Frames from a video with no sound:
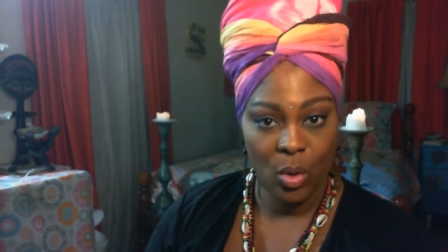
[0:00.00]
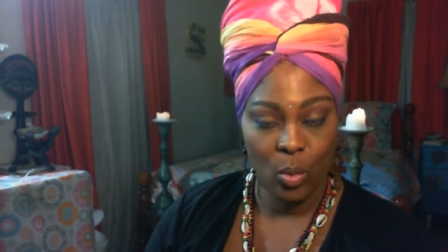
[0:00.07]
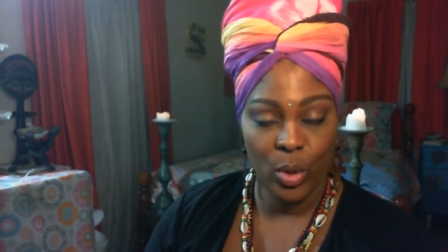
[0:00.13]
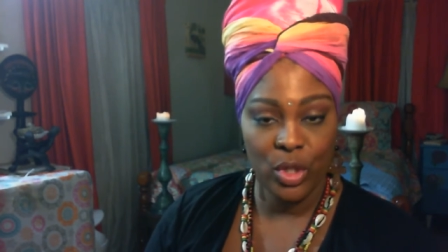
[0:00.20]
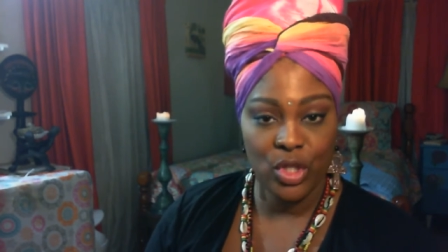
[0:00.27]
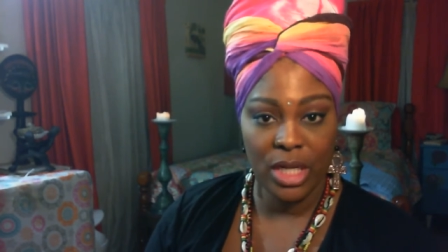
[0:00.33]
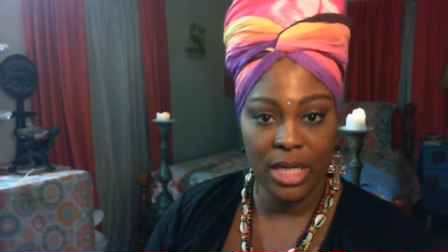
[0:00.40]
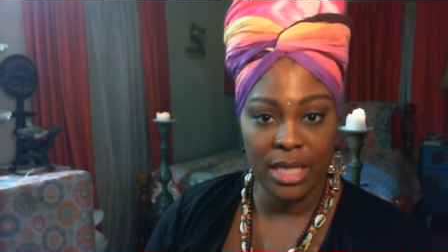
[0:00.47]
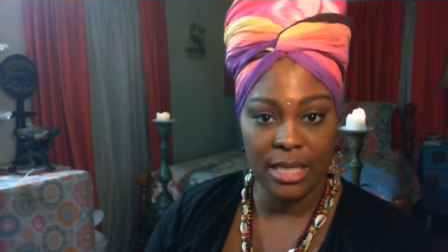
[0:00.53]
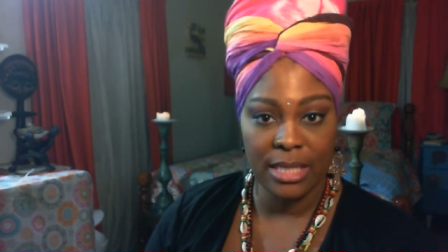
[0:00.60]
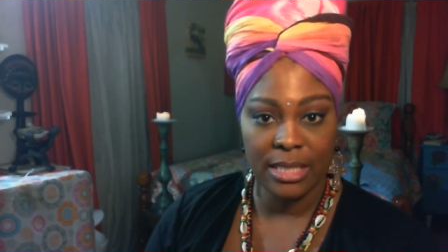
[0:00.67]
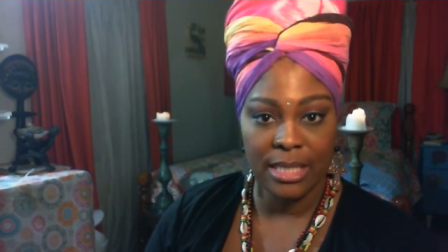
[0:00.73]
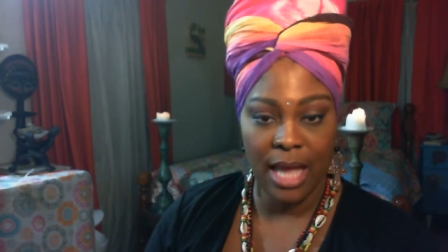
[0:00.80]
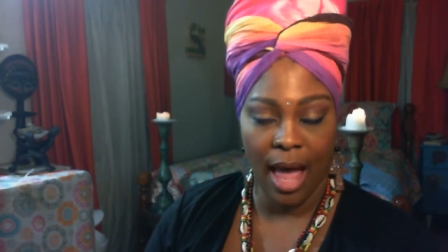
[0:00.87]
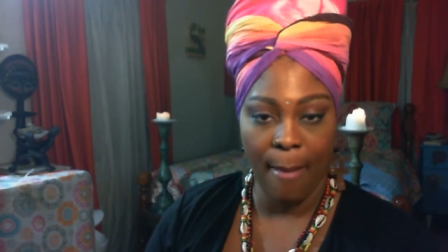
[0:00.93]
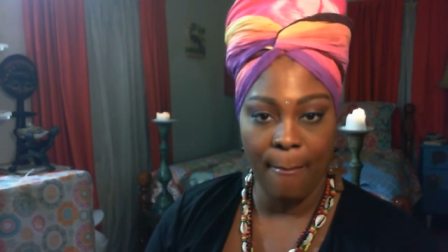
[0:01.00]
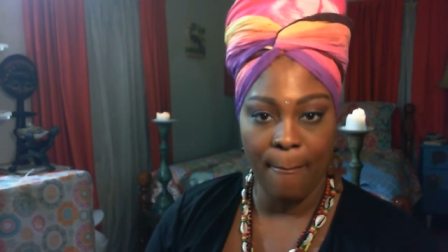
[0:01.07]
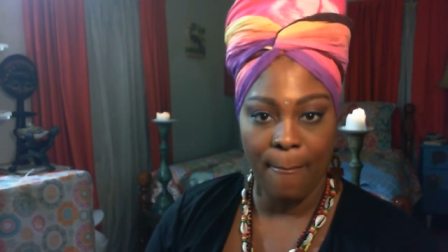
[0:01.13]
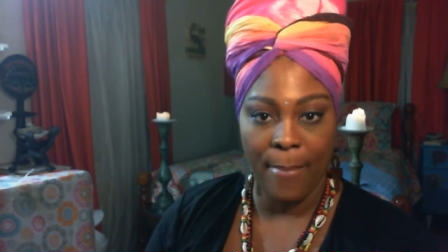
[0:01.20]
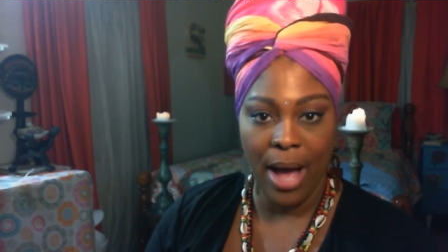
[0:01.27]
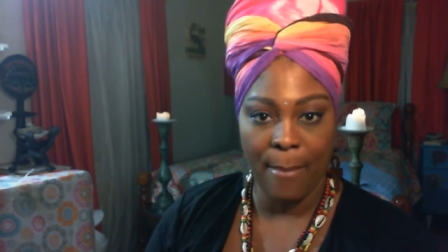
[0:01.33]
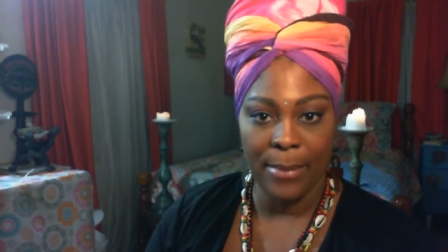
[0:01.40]
which is
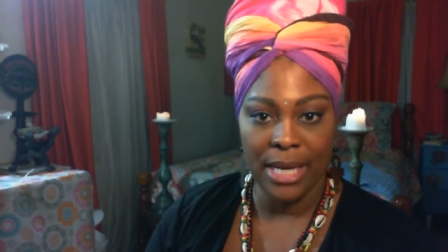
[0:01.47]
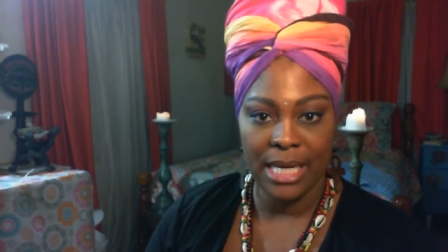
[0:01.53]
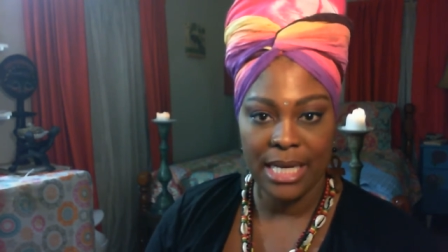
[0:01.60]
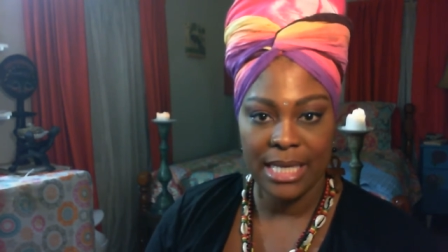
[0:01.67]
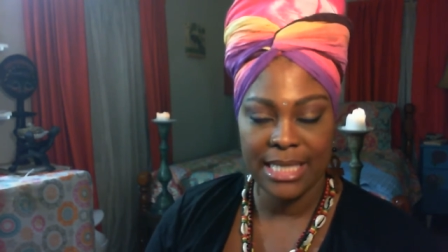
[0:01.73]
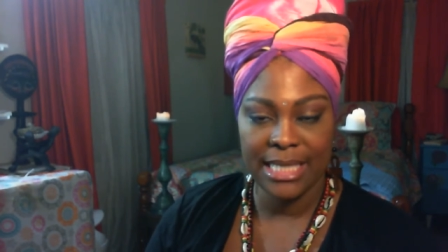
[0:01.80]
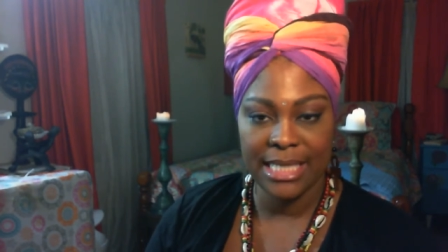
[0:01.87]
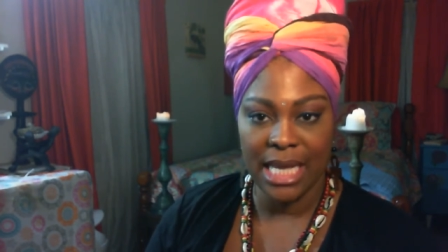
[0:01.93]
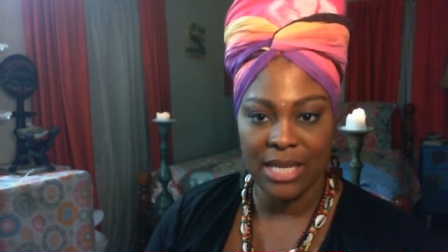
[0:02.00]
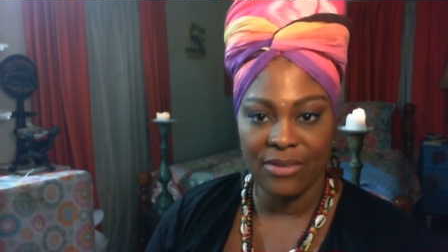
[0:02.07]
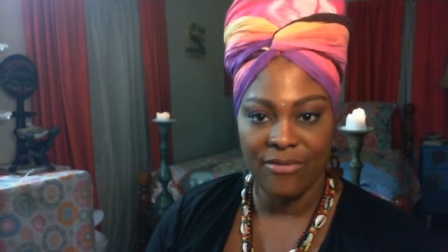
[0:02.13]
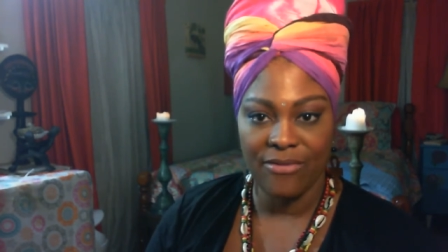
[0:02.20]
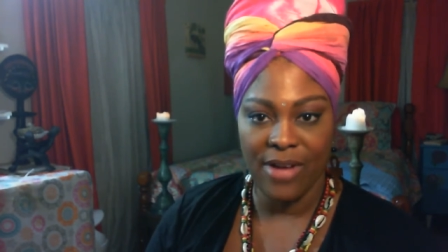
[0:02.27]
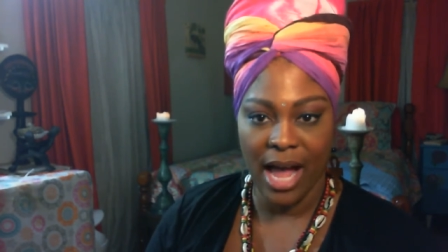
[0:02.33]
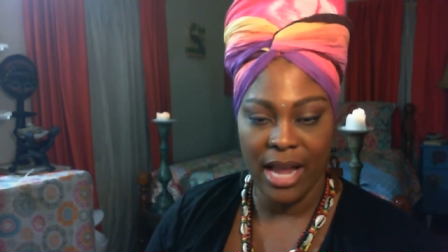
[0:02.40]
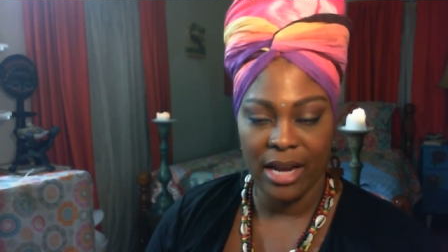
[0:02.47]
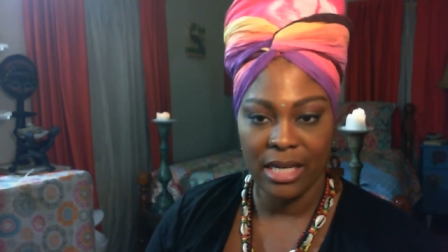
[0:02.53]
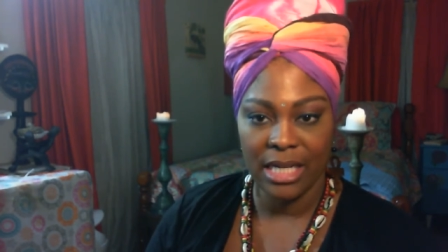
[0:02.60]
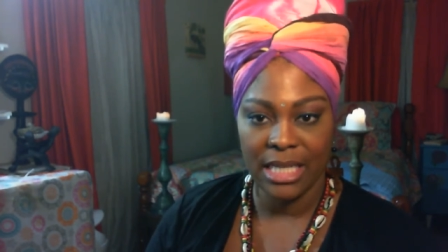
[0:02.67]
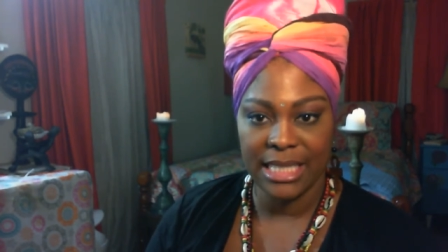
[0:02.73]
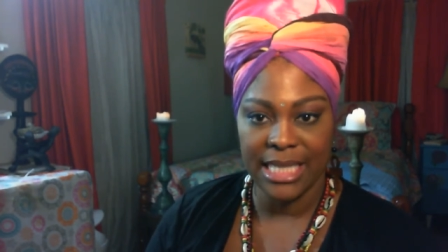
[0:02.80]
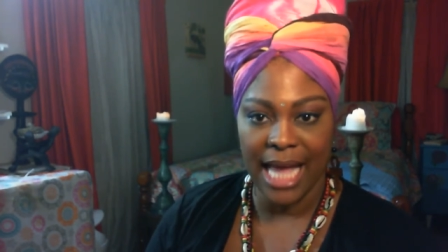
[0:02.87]

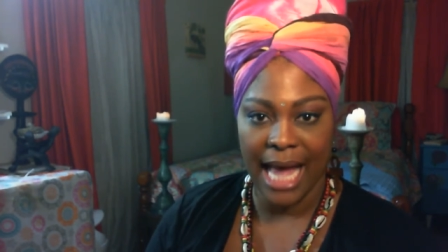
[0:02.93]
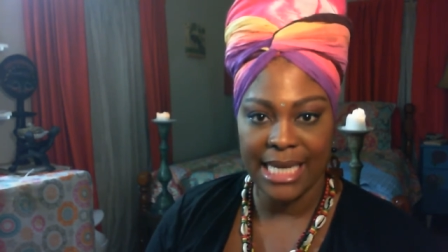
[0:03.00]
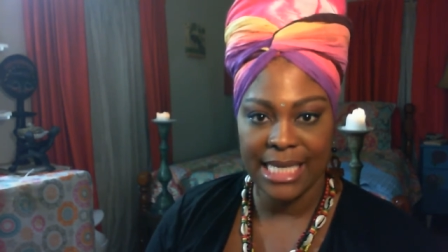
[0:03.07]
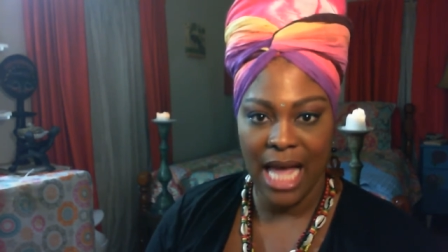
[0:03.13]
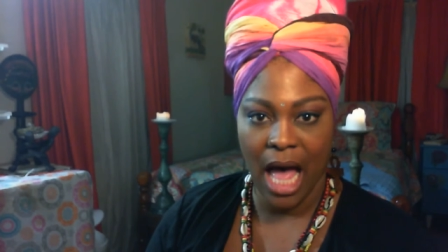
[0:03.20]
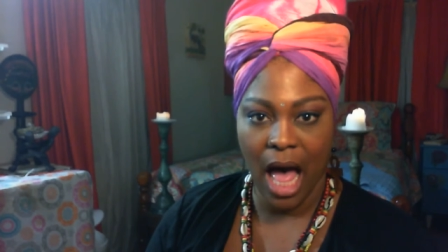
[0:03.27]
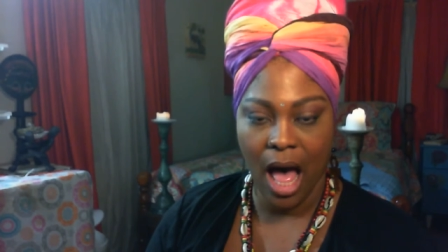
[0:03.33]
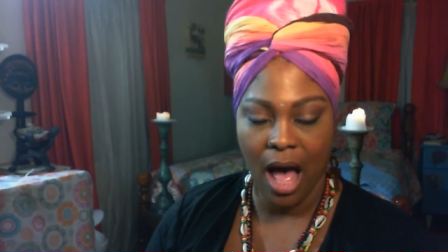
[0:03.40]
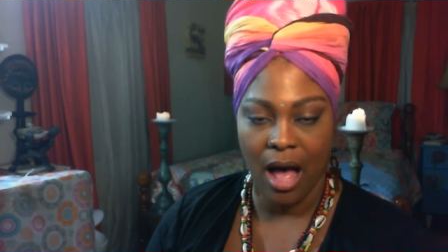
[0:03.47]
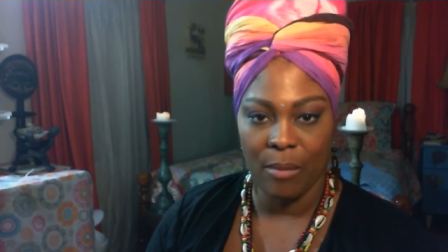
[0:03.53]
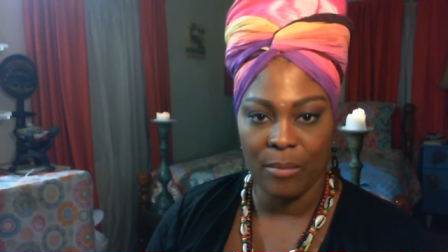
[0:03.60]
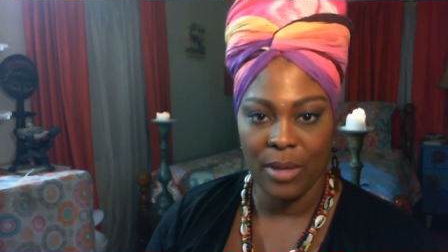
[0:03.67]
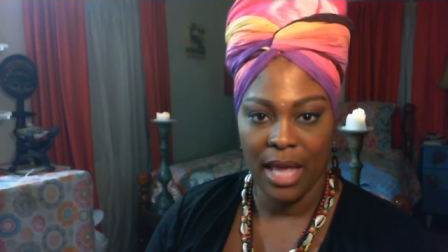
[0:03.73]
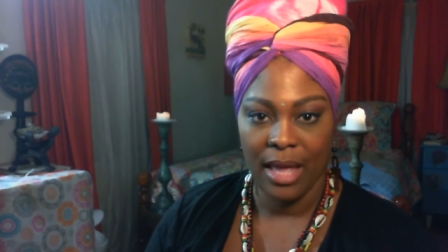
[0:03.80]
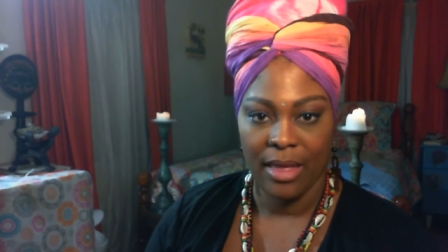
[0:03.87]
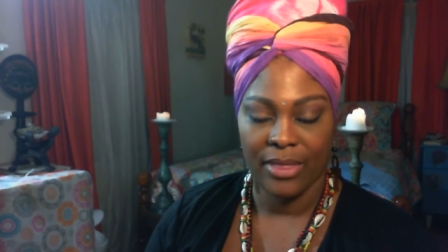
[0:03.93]
mamasunfiyahh.com.